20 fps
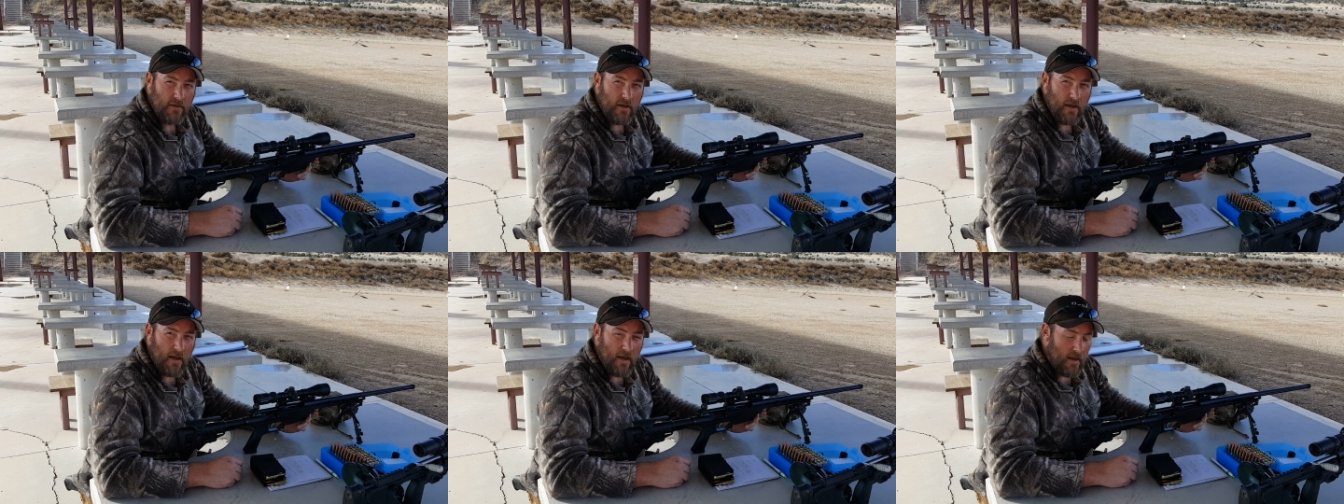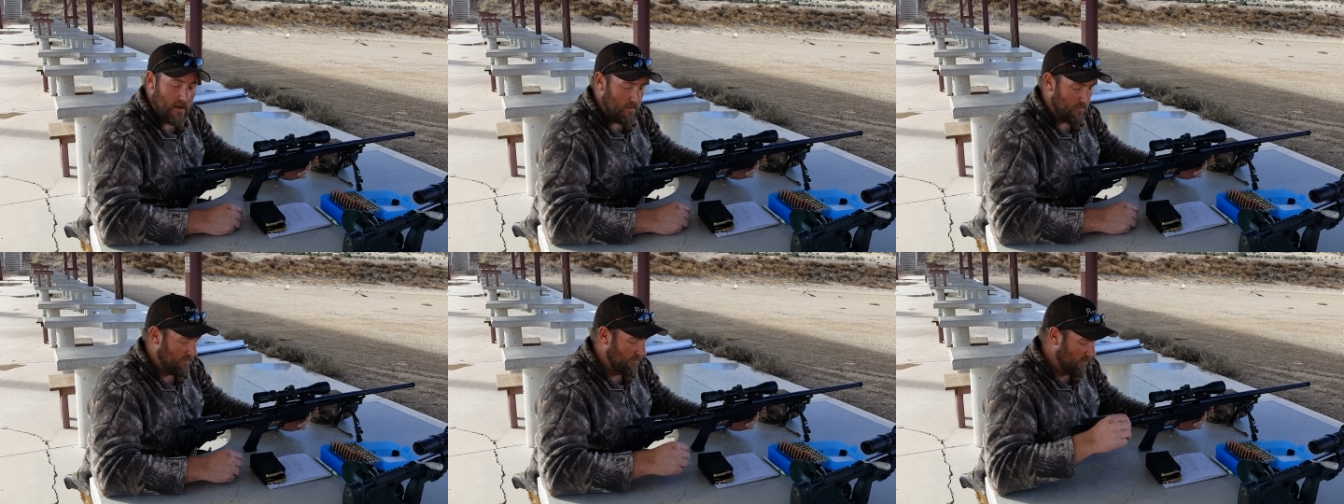
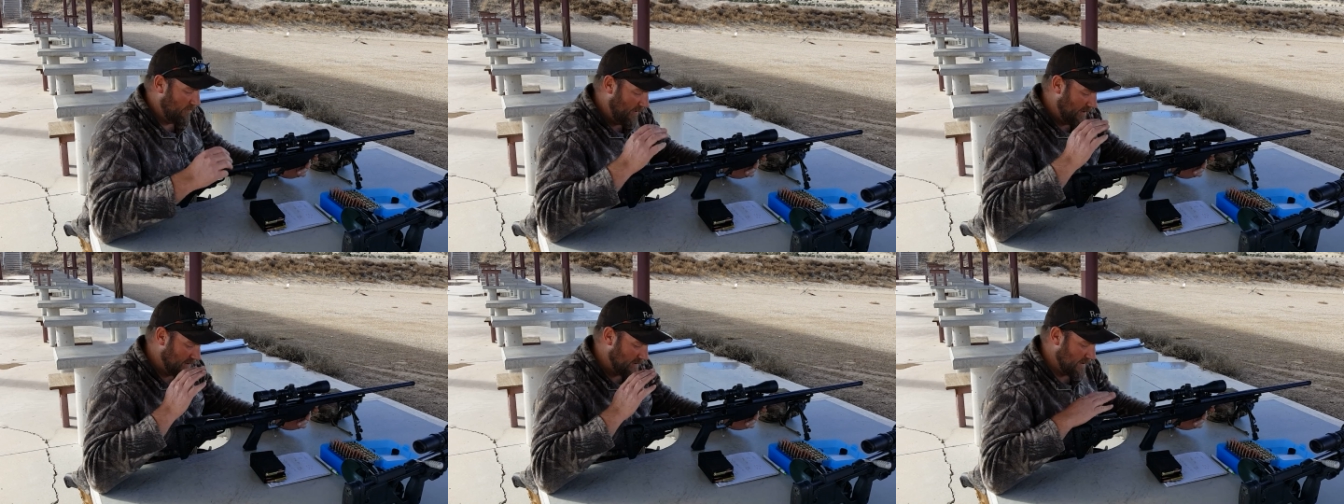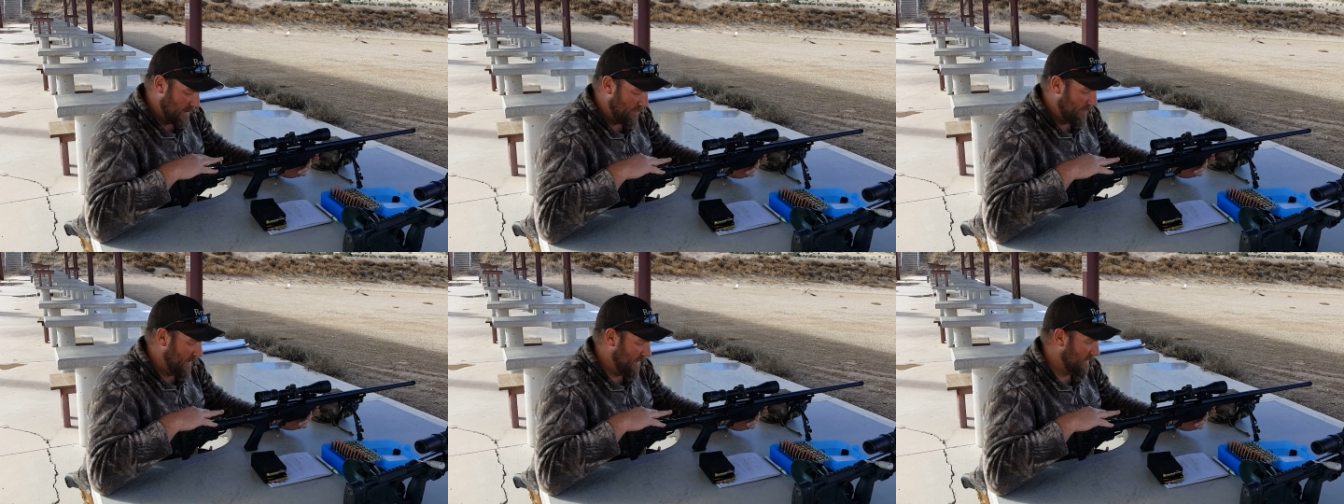I
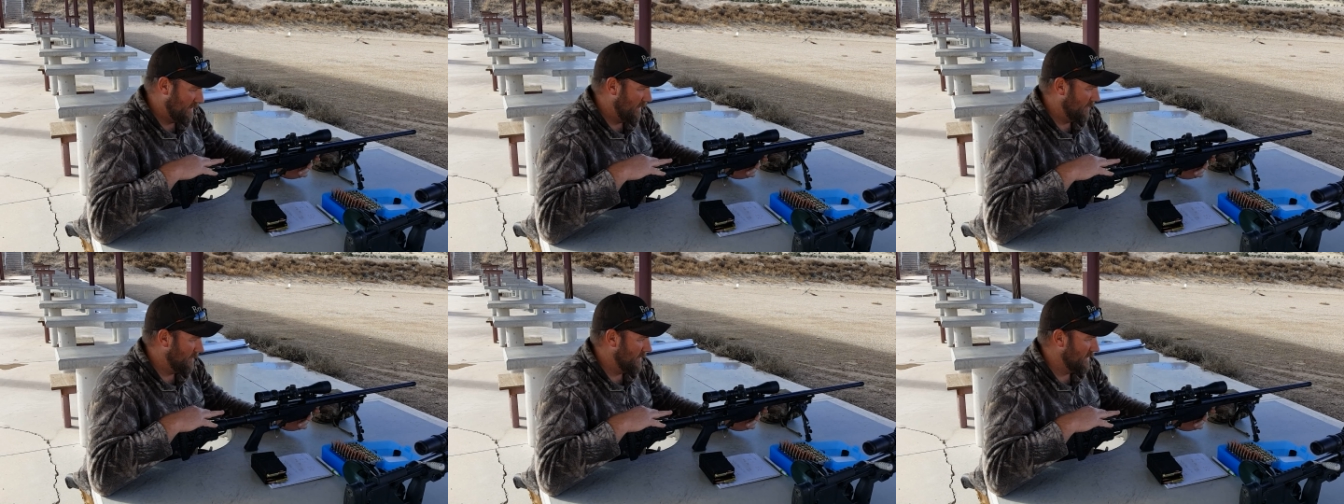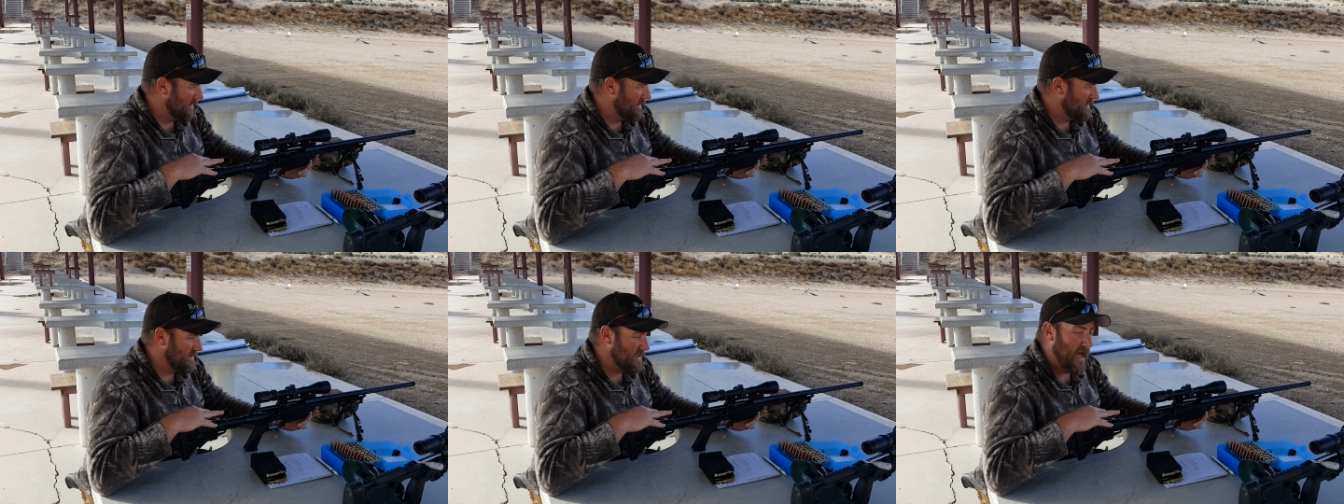recently picked up
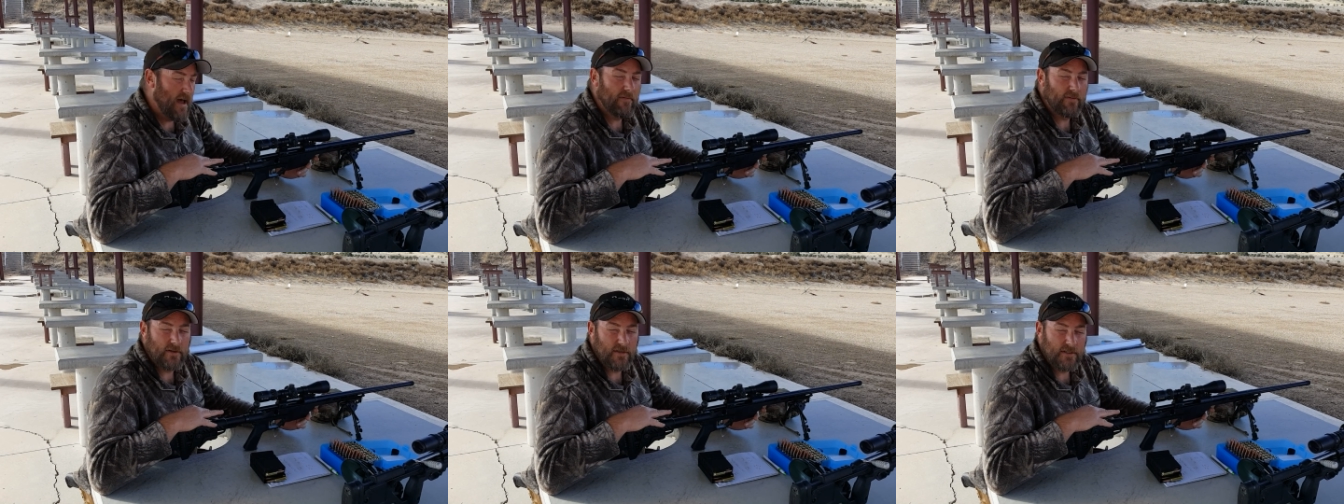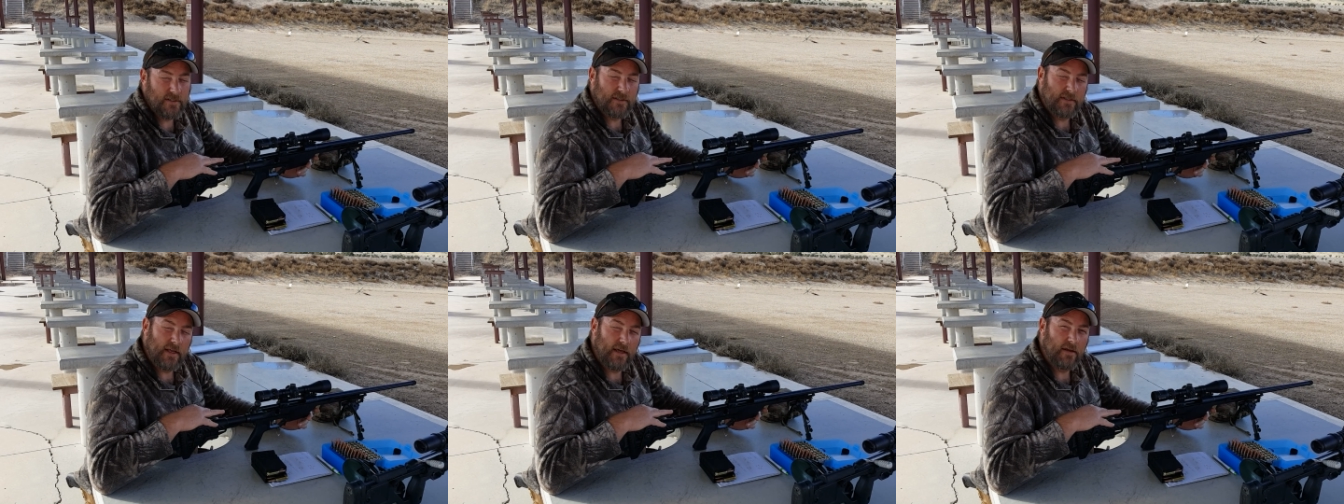a Savage
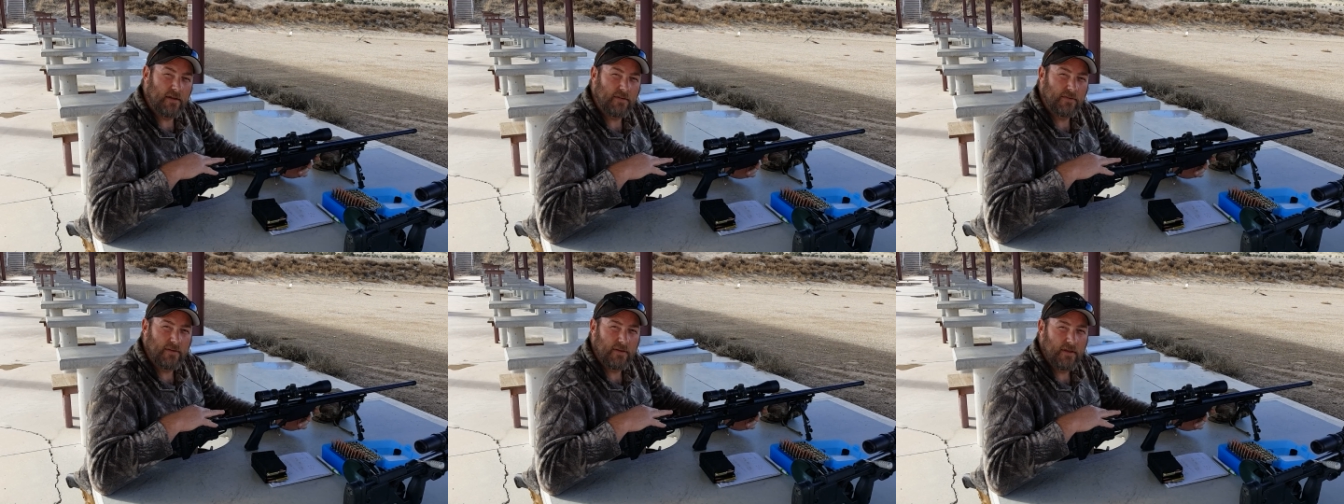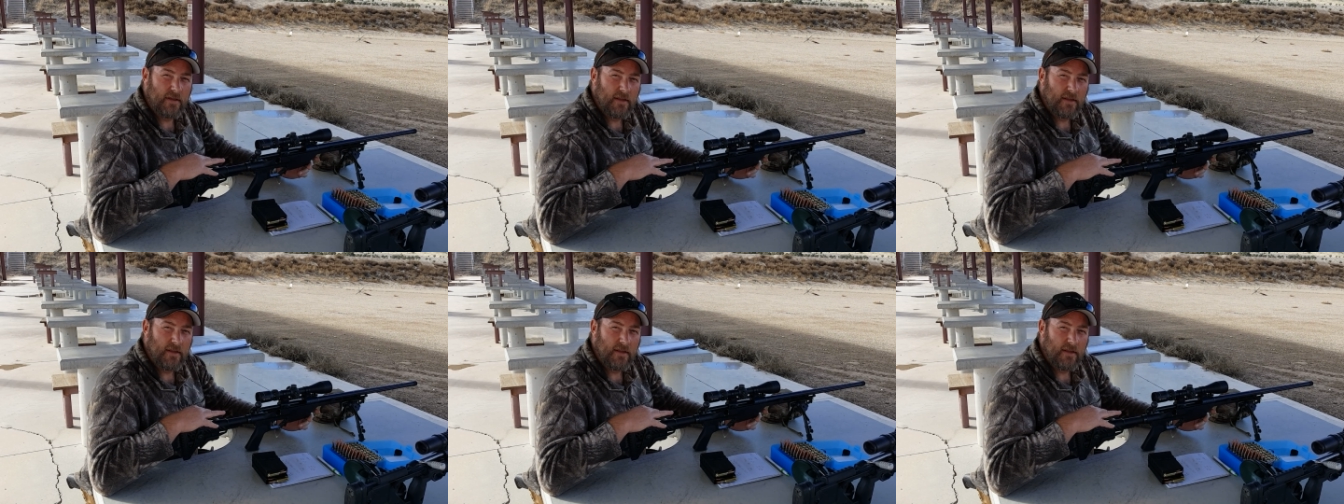Stealth,